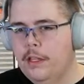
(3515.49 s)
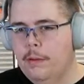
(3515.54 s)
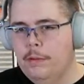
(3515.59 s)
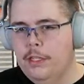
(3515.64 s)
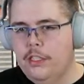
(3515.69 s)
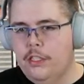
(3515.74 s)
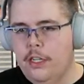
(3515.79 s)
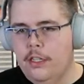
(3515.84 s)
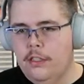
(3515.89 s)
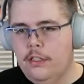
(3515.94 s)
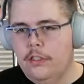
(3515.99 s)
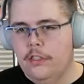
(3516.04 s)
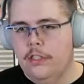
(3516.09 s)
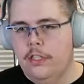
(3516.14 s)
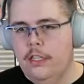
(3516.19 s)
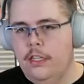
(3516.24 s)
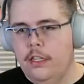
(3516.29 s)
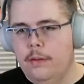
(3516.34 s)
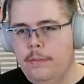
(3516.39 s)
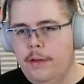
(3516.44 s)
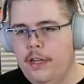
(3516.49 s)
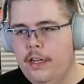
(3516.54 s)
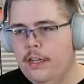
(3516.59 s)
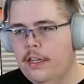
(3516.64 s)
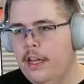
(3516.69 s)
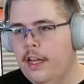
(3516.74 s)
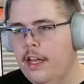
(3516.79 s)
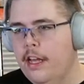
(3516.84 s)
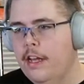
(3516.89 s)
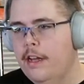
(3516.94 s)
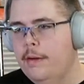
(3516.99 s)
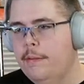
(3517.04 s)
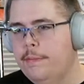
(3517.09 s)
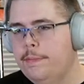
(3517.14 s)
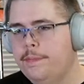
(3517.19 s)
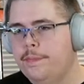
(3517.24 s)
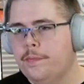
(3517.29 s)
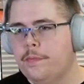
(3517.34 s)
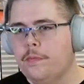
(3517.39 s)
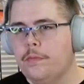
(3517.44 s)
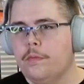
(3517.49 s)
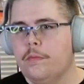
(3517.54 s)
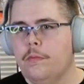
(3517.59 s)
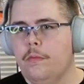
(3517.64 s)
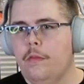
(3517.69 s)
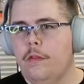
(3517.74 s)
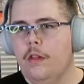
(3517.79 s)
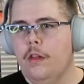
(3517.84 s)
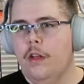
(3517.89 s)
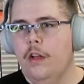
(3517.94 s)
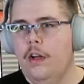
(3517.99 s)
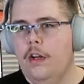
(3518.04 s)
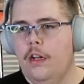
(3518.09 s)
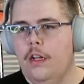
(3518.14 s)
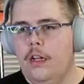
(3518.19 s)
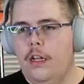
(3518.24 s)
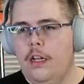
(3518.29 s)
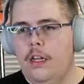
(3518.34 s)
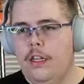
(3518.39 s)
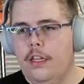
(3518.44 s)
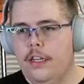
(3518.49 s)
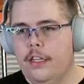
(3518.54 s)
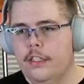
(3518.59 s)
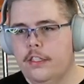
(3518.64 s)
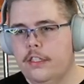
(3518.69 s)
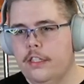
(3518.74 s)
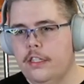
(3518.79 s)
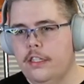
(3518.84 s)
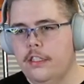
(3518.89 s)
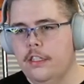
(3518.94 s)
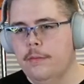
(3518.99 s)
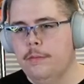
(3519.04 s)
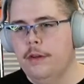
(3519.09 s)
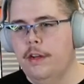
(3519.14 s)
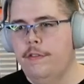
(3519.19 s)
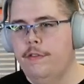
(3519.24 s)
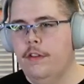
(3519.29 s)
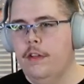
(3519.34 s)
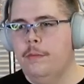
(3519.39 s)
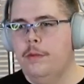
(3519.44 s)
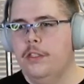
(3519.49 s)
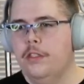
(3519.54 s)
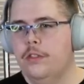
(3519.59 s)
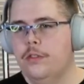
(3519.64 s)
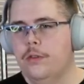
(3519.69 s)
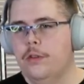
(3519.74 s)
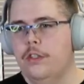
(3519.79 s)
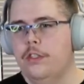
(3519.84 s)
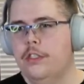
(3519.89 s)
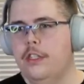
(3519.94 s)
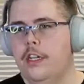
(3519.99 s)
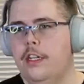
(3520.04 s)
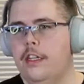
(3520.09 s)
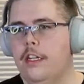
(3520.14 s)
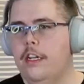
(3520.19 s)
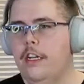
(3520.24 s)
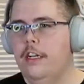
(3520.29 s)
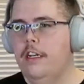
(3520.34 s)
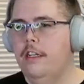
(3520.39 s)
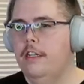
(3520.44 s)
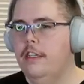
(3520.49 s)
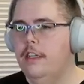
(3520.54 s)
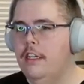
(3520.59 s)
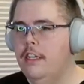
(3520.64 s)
Let me change the scene to main cam. You can see some of my filament storage down there.